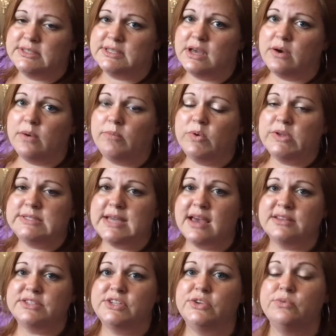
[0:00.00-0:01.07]
So I'm going to
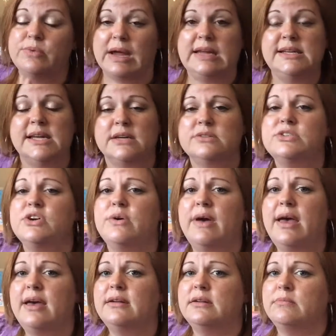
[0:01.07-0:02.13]
ask you right now to go
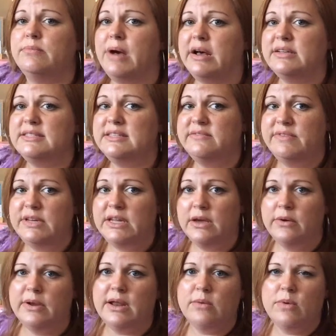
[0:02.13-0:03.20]
ahead and pause the
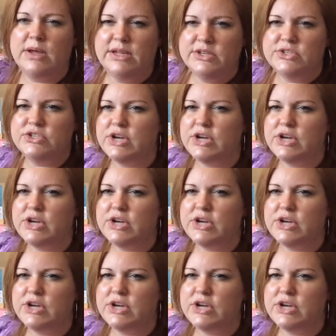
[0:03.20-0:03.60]
video, and I want you to